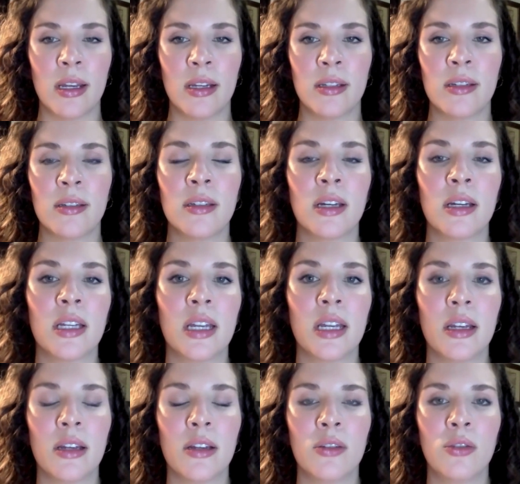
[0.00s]
in this
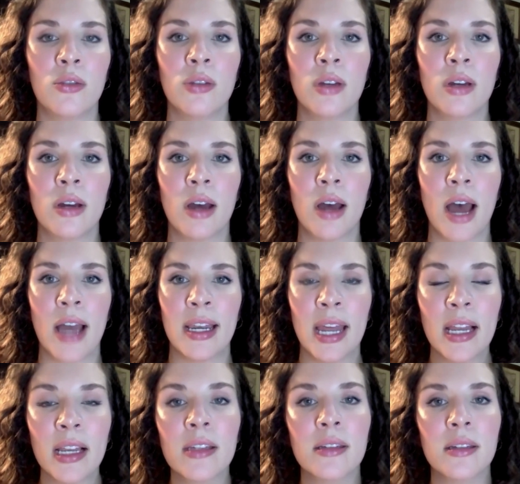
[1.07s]
study to the
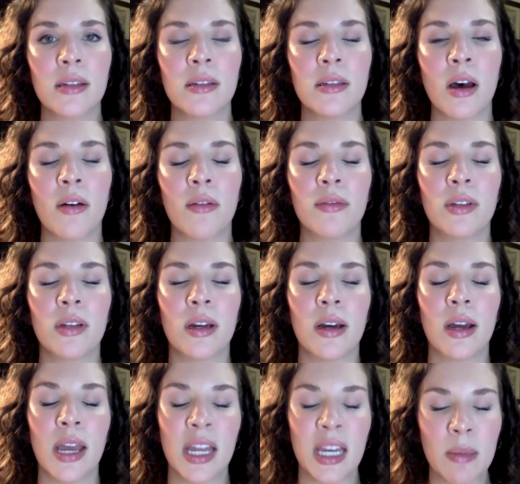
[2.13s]
analysis of
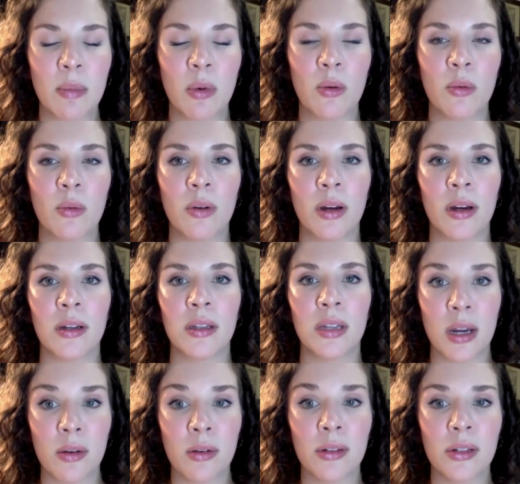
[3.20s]
the animal
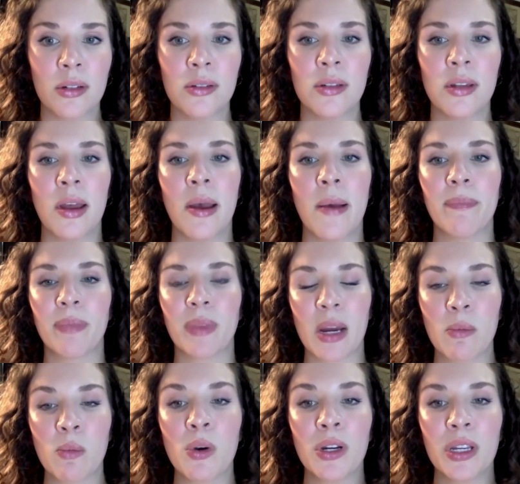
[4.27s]
characters,
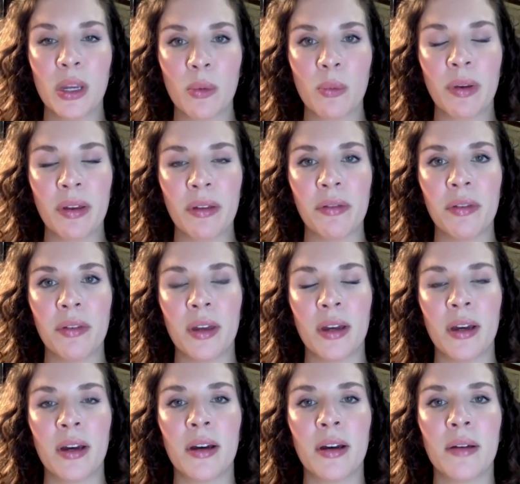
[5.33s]
I'm working with
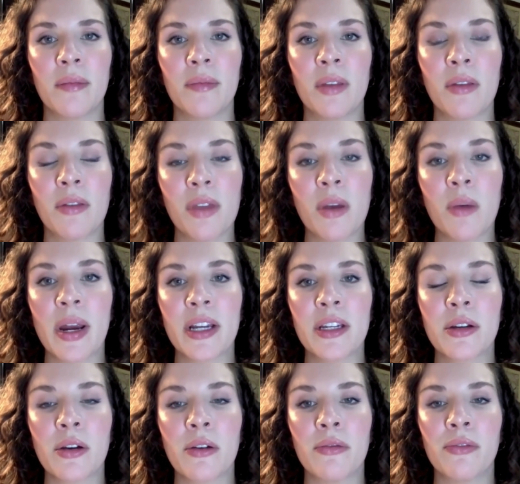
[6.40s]
the
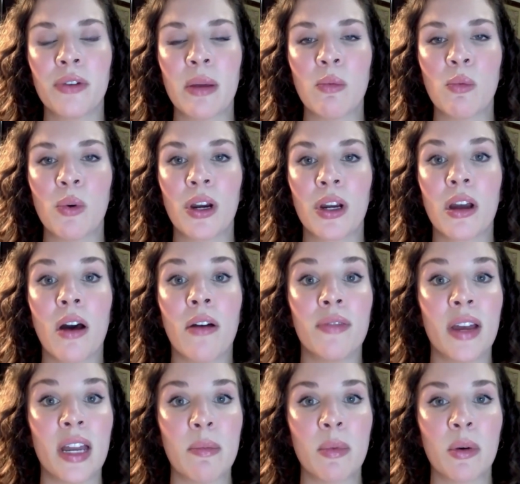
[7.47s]
theoretical framework of
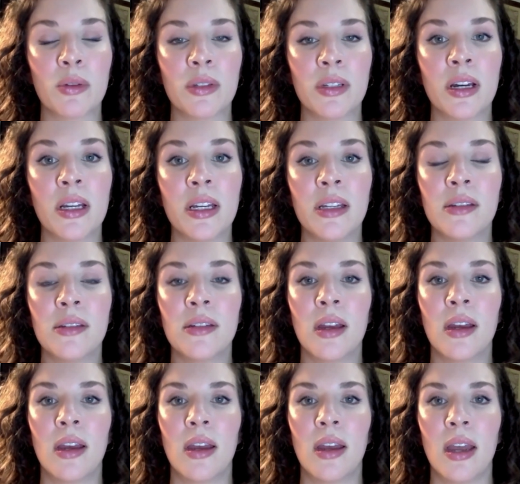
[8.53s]
animal studies
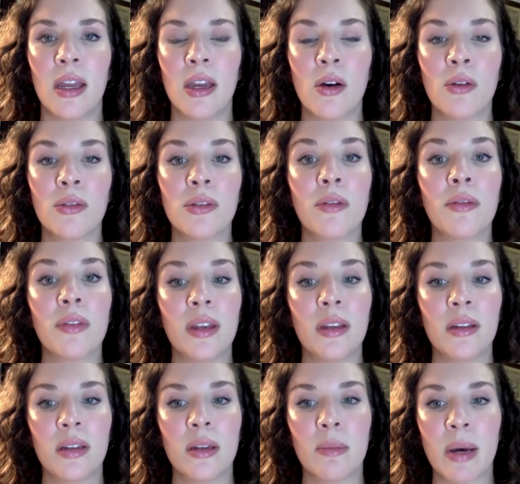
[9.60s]
and also
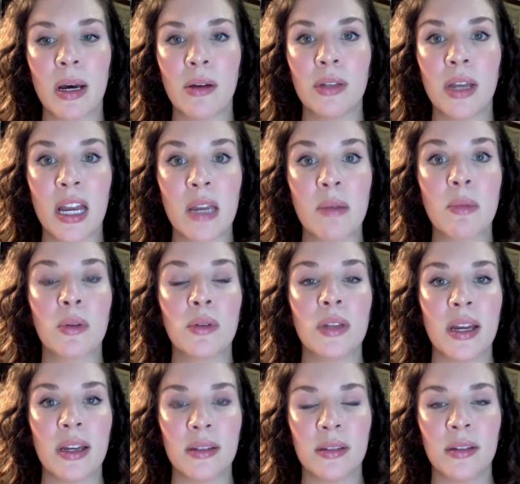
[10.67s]
thinking about animals
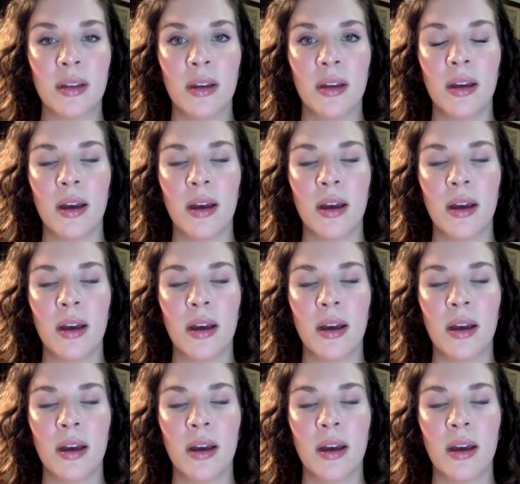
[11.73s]
as